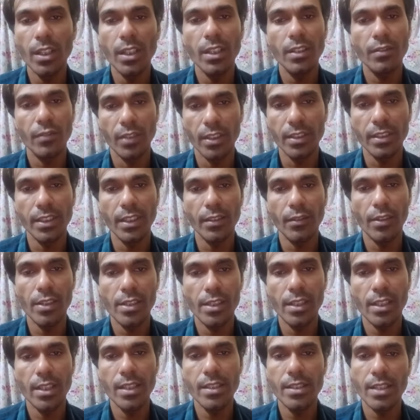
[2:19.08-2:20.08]
First
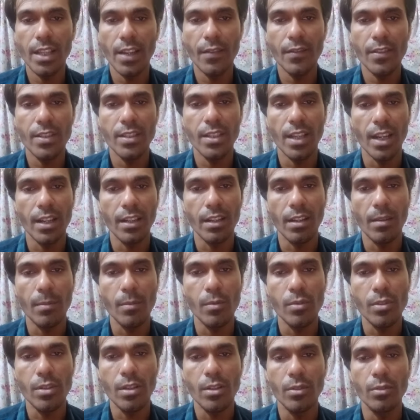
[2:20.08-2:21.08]
equation is F is directly
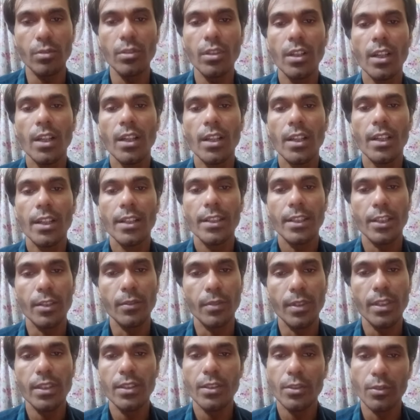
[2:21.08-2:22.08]
proportional to
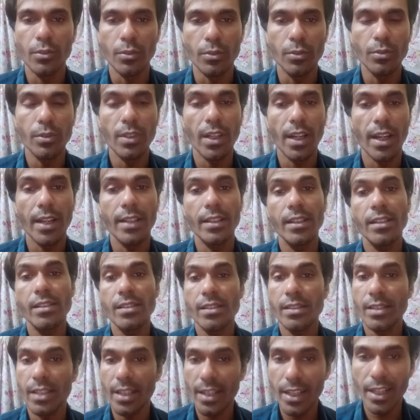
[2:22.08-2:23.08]
q1 q2, and the
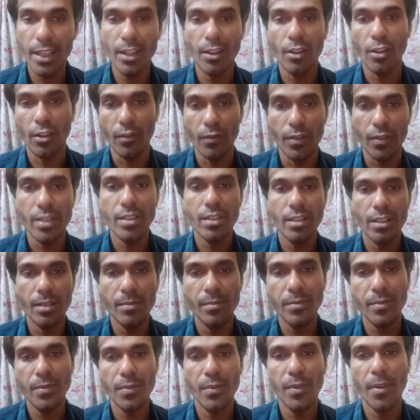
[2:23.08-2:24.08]
second law, which
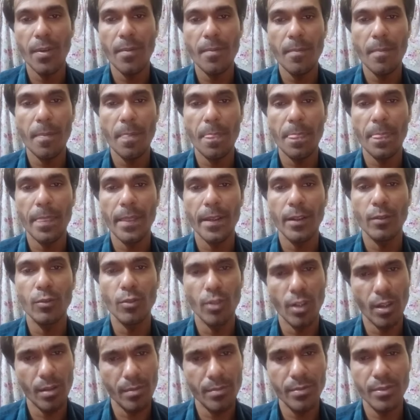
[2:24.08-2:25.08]
comes from
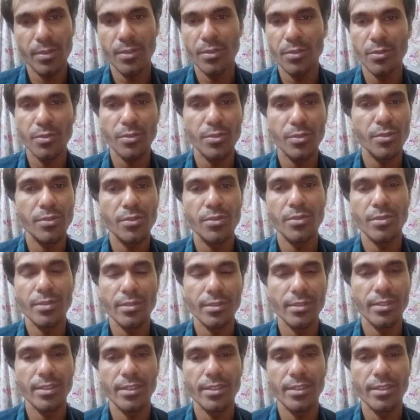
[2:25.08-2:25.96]
Coulomb's, use